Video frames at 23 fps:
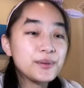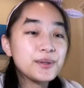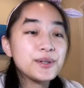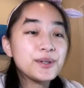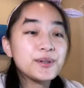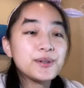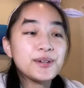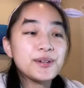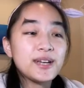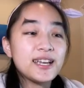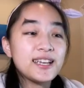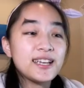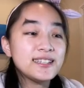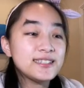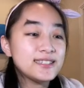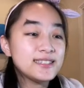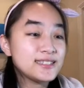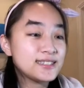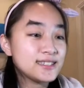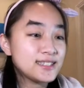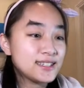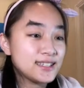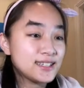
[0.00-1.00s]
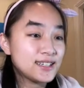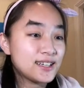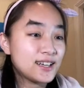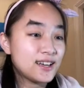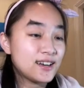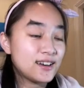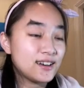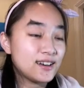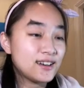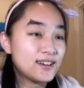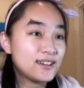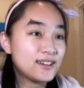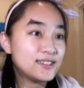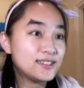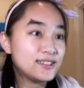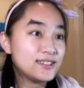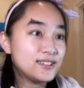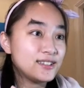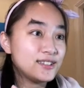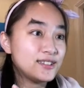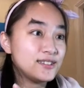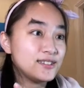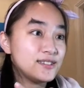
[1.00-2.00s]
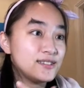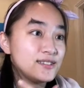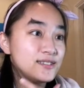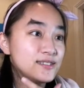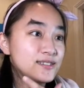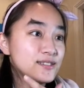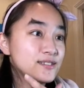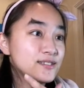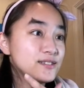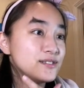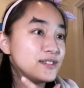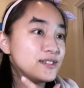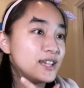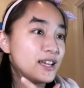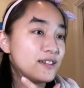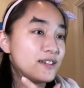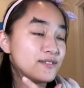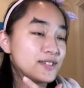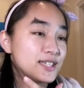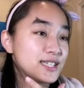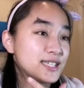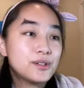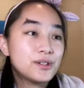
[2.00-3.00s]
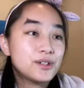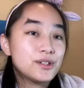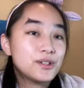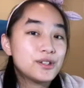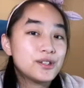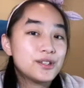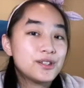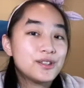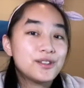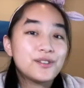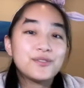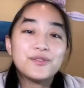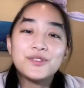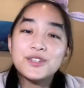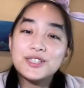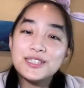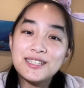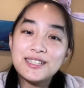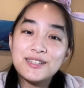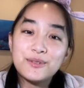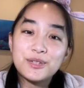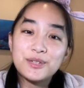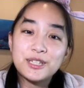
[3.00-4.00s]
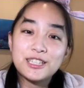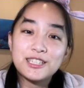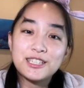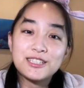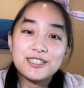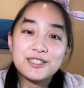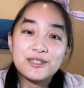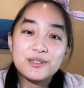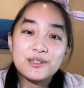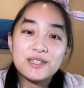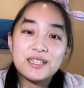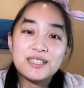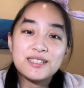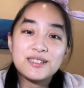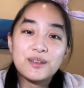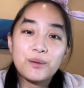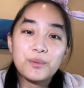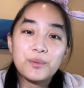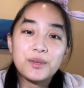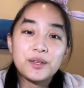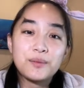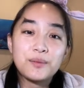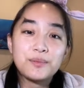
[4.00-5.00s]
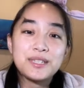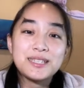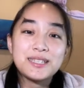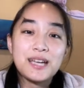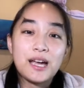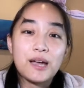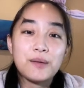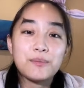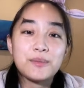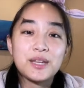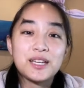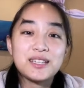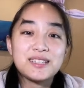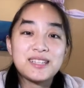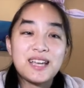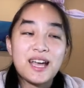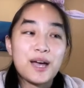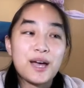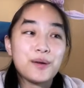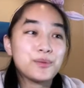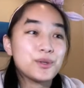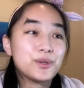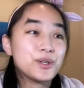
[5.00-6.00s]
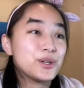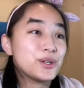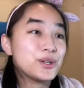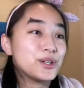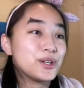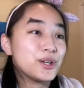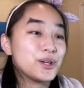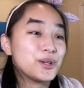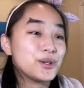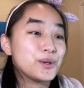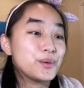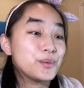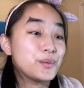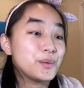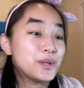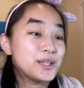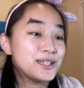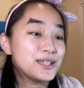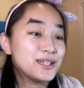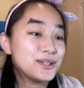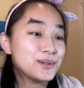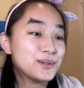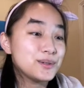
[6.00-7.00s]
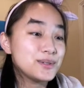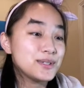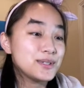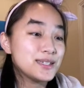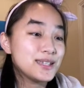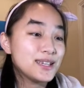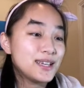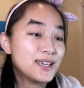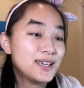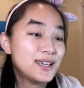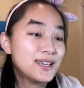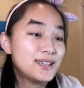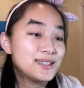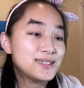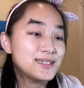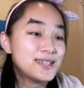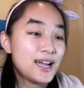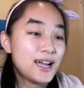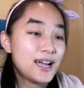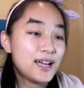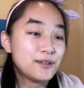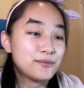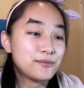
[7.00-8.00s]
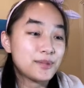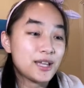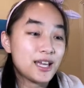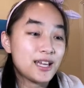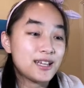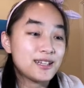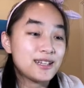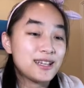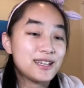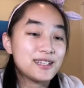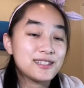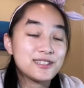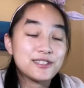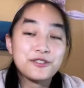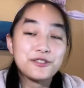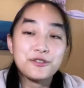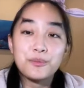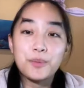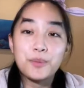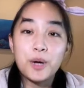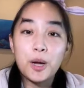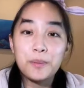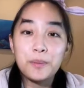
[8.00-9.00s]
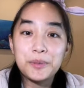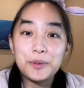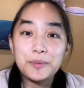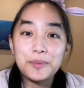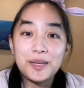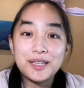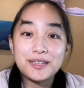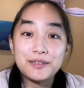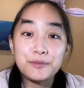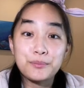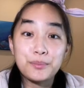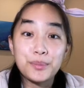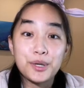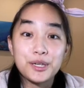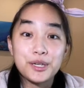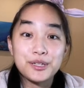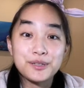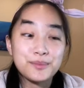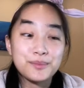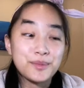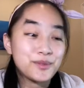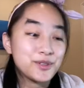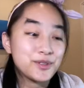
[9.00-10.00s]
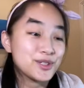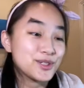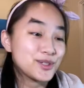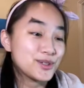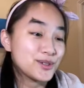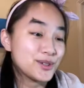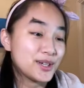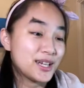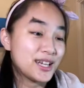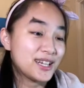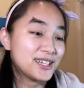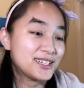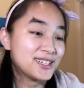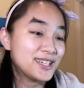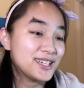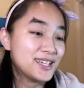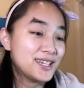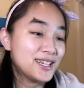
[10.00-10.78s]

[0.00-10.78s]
we create our new canvas. The first thing we're going to do is open up the timeline tab. We're going to go to Windows, Timeline, and it's going to pop up at the bottom of your screen.